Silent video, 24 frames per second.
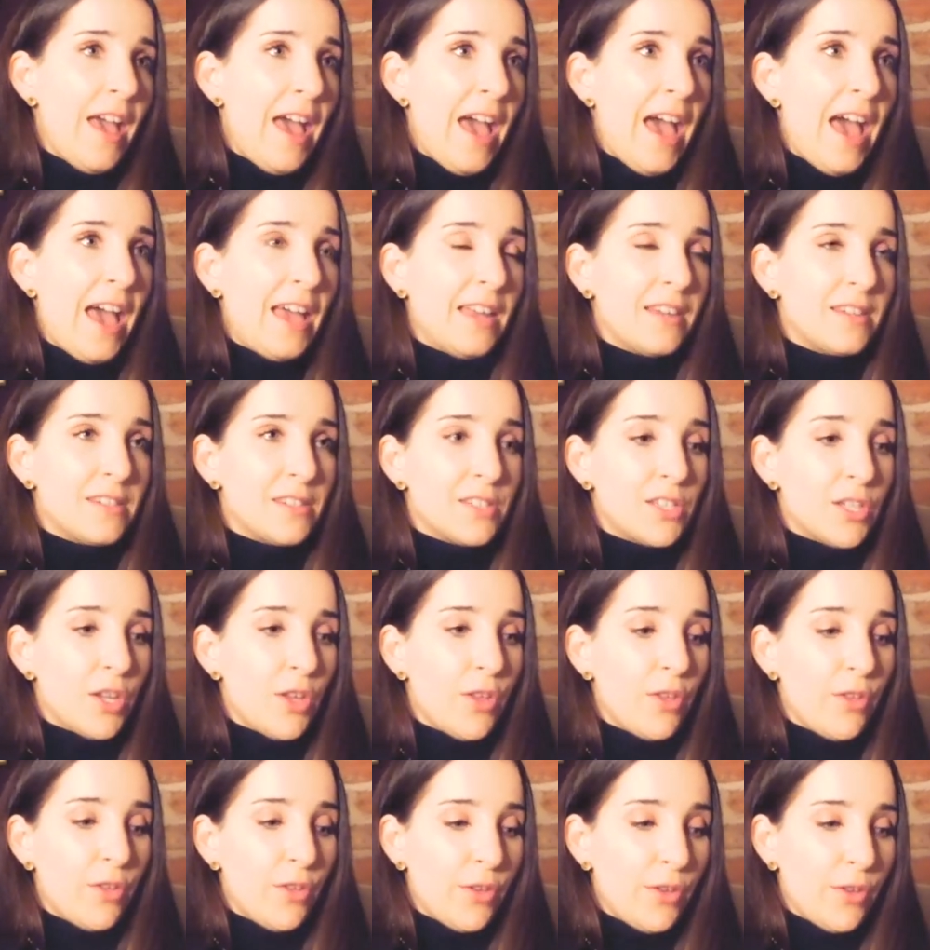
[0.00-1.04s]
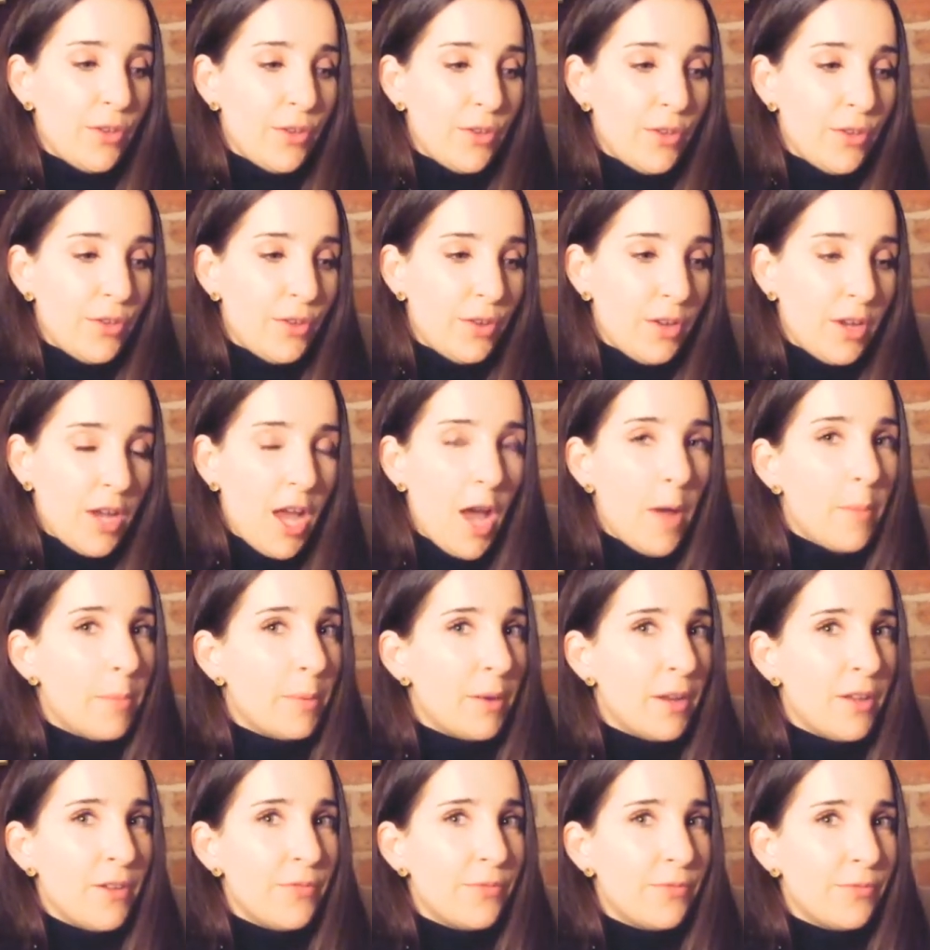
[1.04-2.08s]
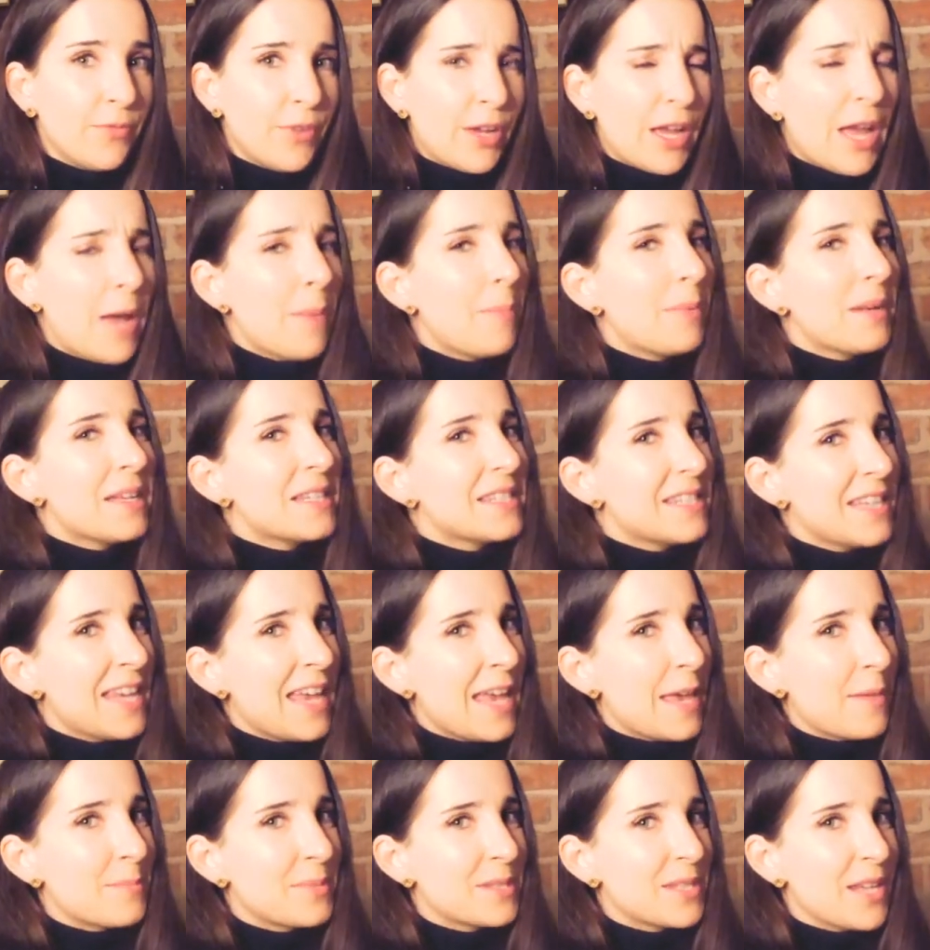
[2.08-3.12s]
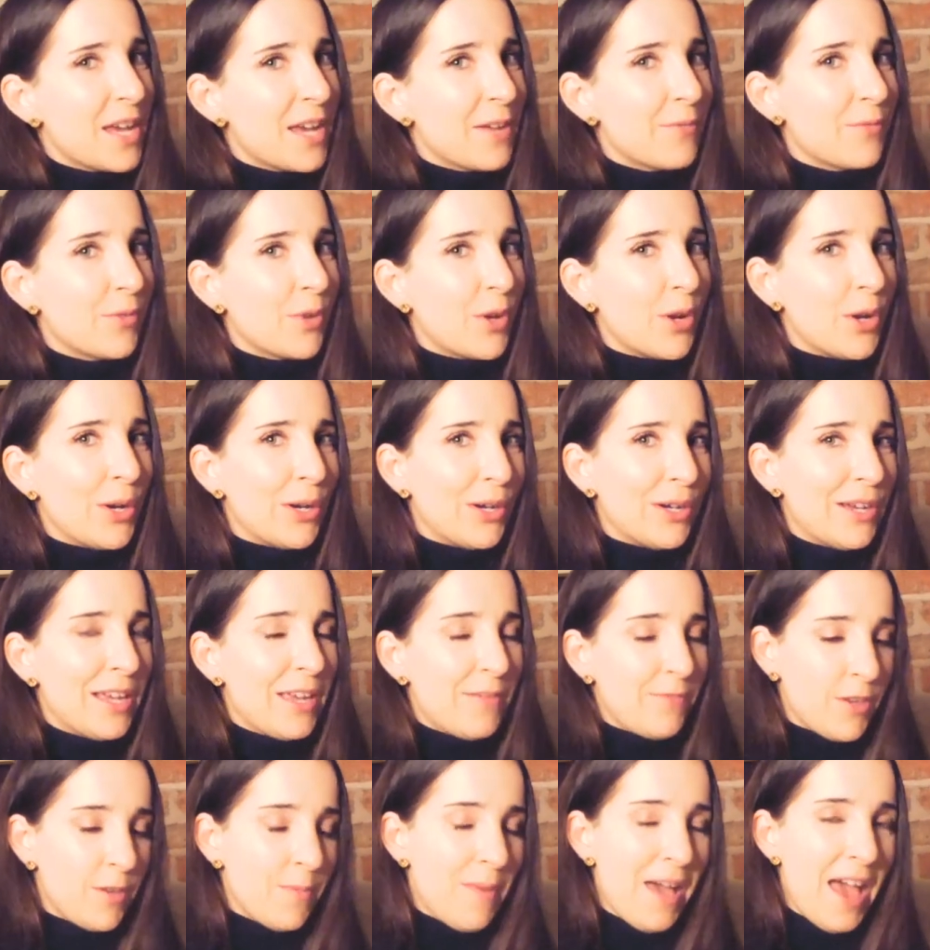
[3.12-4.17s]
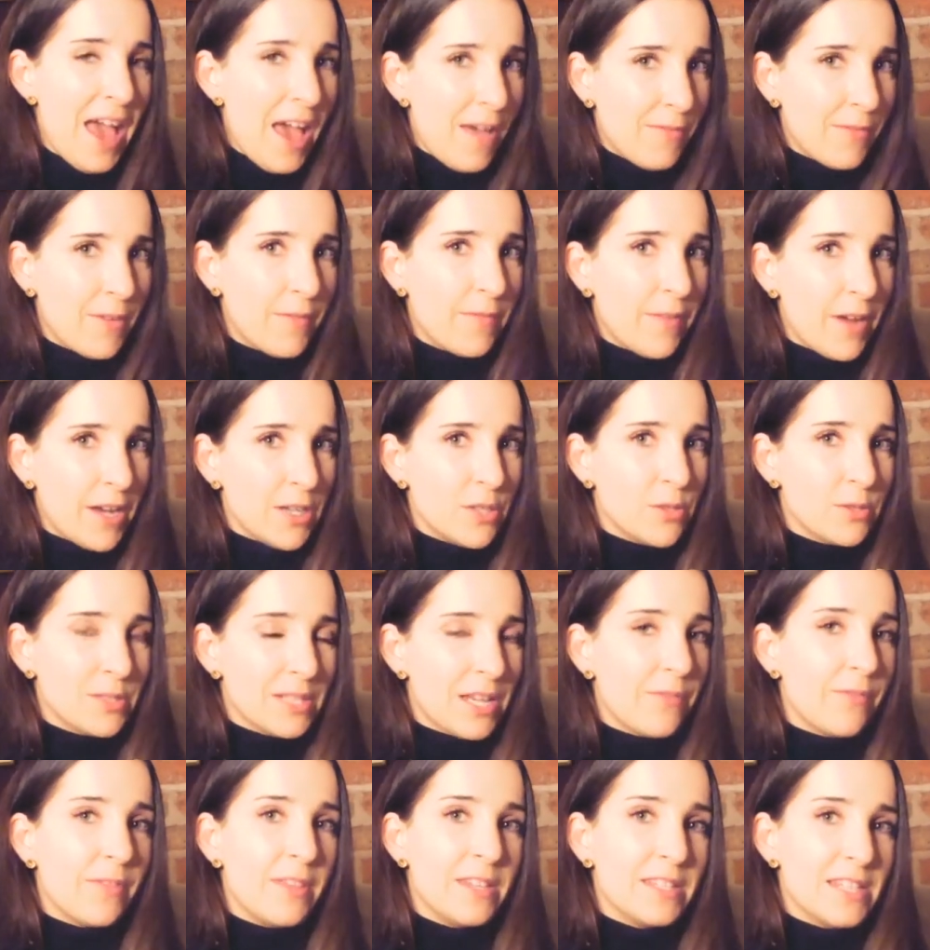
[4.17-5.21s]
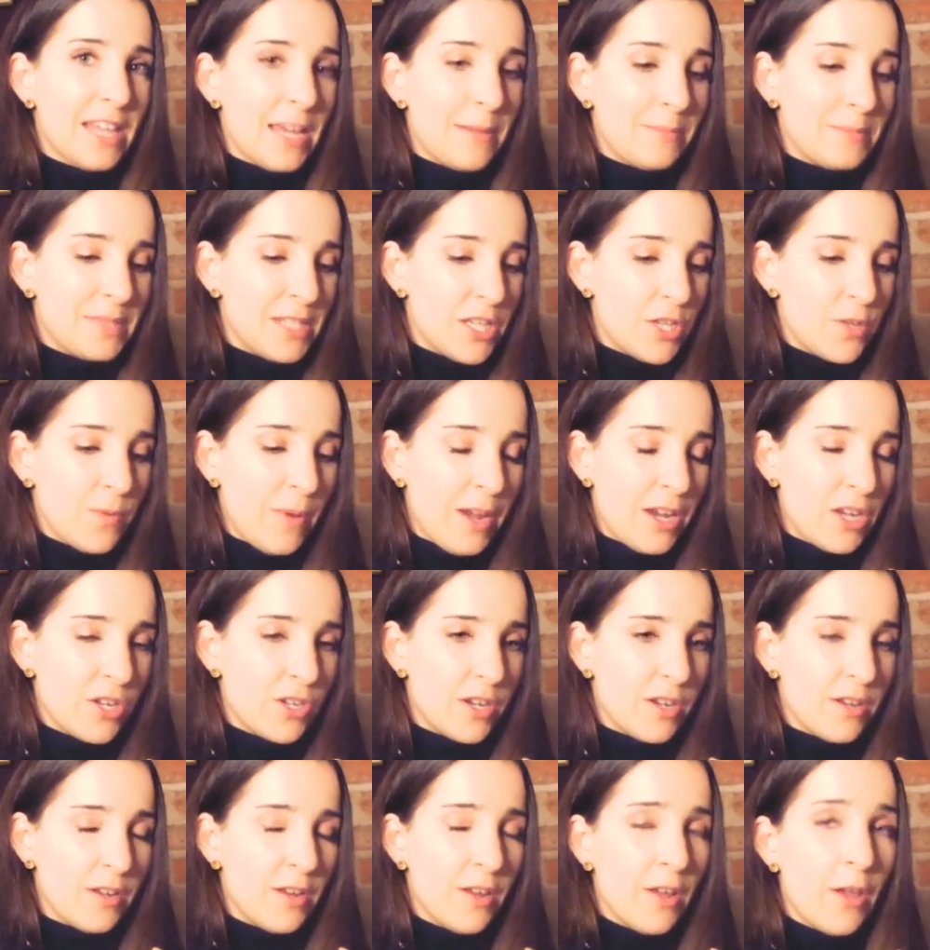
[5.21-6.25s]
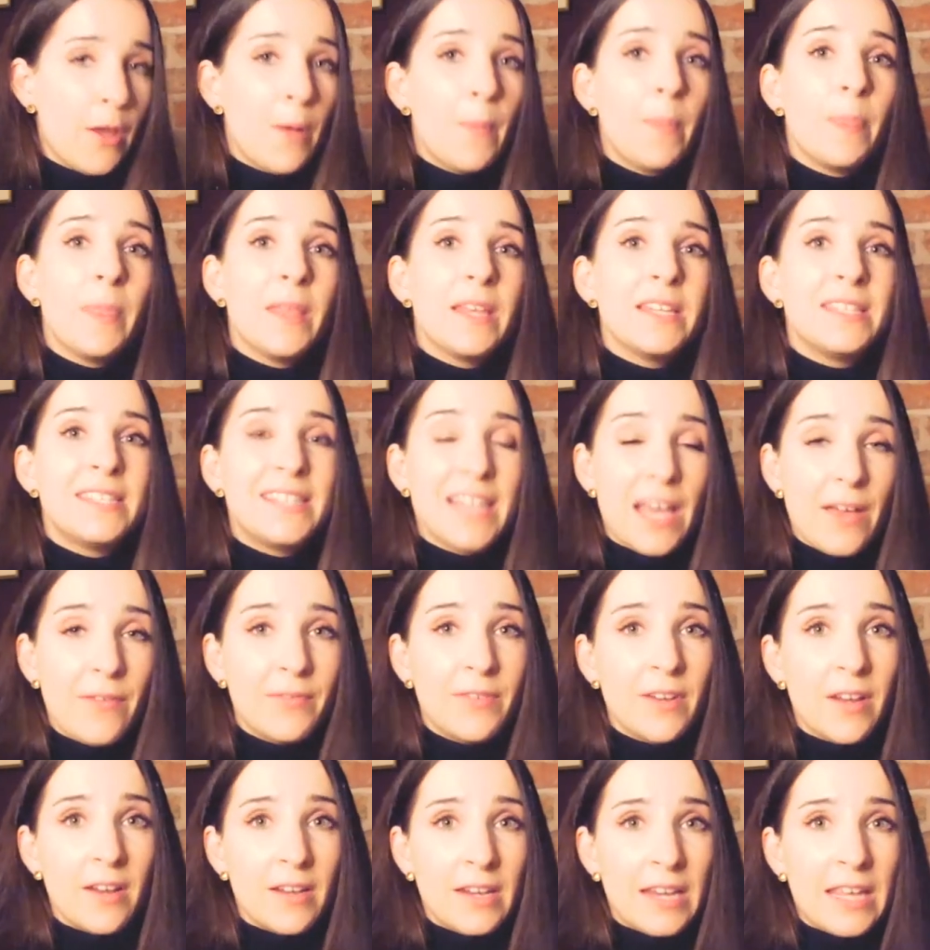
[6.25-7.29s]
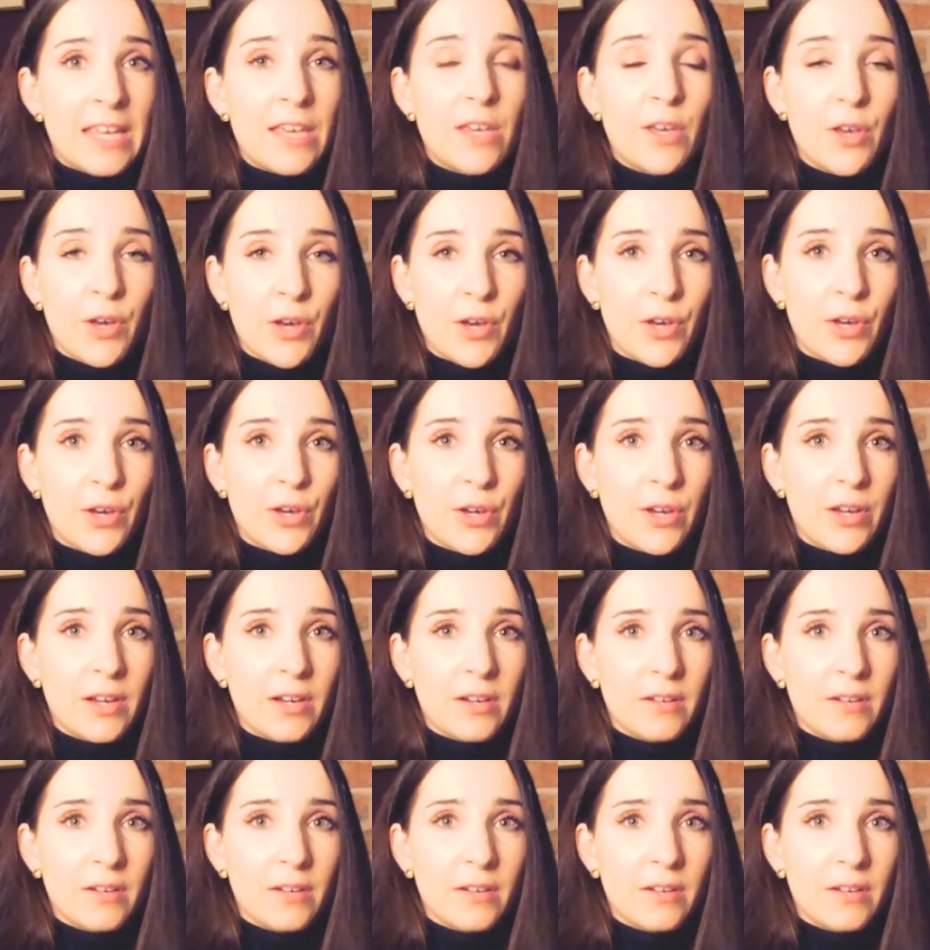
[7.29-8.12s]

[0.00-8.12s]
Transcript: and a couple of tips I've got if you ever find yourself in the same situation. Definitely cook